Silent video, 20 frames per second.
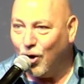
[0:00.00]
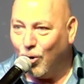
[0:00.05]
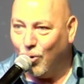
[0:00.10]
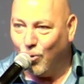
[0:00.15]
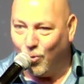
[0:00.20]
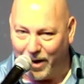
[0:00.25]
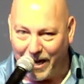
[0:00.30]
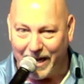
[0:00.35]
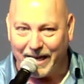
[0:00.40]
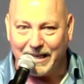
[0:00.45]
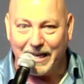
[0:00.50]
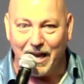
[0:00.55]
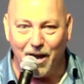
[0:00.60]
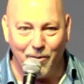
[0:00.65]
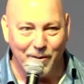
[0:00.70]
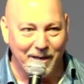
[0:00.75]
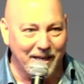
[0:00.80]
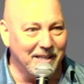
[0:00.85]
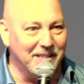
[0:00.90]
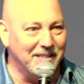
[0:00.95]
We're
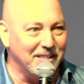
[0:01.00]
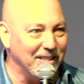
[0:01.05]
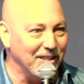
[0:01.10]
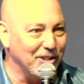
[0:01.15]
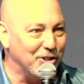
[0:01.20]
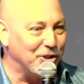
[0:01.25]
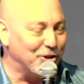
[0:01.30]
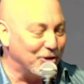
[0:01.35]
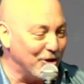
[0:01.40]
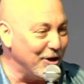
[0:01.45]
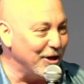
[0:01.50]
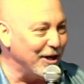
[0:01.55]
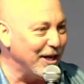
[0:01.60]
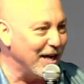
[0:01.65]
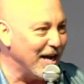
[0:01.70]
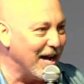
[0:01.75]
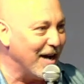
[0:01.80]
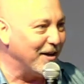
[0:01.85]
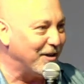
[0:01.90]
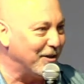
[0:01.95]
going into the
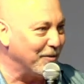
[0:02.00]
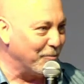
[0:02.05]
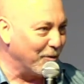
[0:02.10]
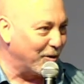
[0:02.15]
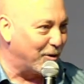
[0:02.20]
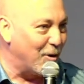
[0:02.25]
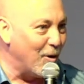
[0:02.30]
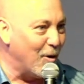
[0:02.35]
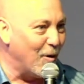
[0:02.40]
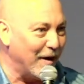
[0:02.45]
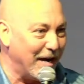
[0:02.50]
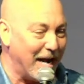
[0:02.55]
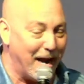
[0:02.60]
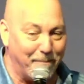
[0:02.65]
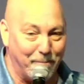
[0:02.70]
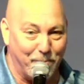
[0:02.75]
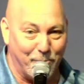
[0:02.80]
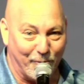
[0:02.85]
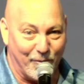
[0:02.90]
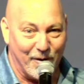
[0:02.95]
studio to record our
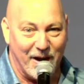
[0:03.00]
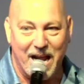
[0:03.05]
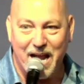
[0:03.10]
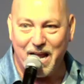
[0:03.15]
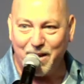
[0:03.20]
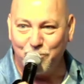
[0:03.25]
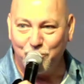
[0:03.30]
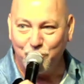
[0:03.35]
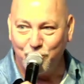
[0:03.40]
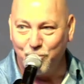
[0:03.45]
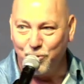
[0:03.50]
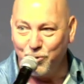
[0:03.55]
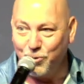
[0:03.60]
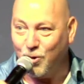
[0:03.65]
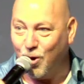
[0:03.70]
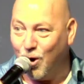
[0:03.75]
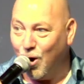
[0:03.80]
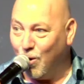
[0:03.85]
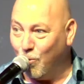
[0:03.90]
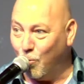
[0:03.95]
brand new
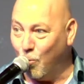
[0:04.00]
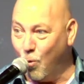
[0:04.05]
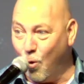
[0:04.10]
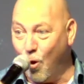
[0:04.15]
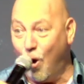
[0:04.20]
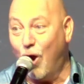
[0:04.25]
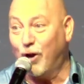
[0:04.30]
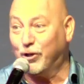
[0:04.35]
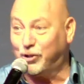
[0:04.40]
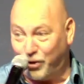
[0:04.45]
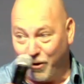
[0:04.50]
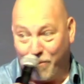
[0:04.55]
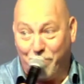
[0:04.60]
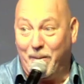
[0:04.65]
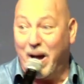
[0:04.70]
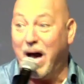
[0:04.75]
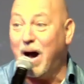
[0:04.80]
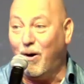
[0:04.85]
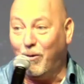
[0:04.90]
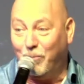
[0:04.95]
worship
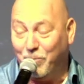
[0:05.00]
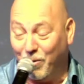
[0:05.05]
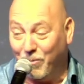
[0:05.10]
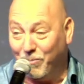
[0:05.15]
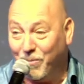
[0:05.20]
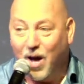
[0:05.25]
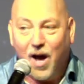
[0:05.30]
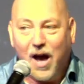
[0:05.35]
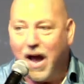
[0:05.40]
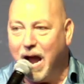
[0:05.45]
album,